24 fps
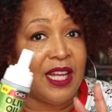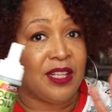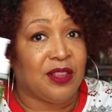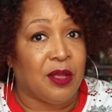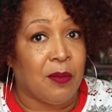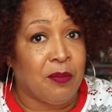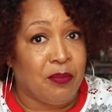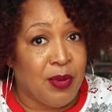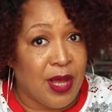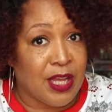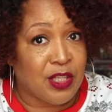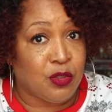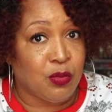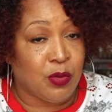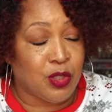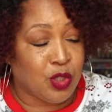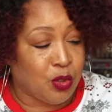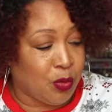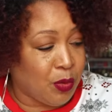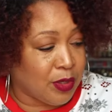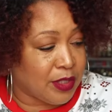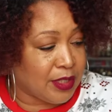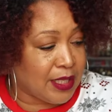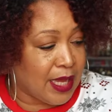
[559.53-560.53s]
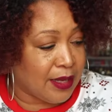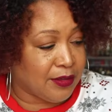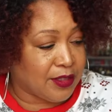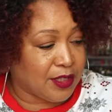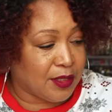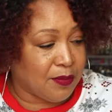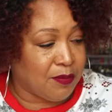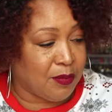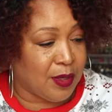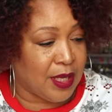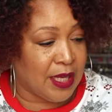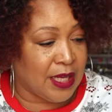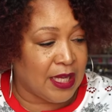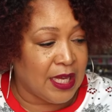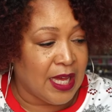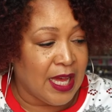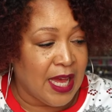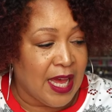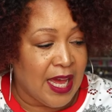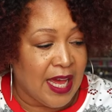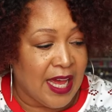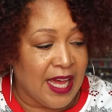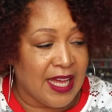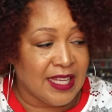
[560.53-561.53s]
Now the best with twist outs to me
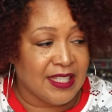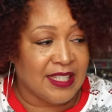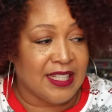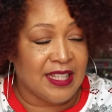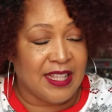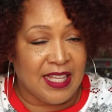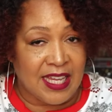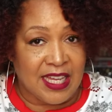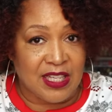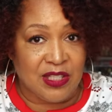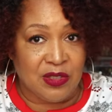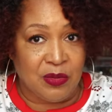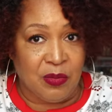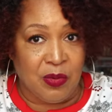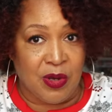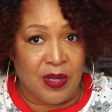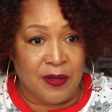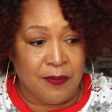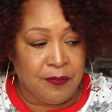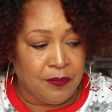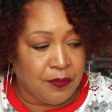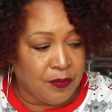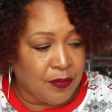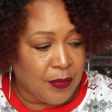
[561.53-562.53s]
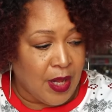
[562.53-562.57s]
is this one,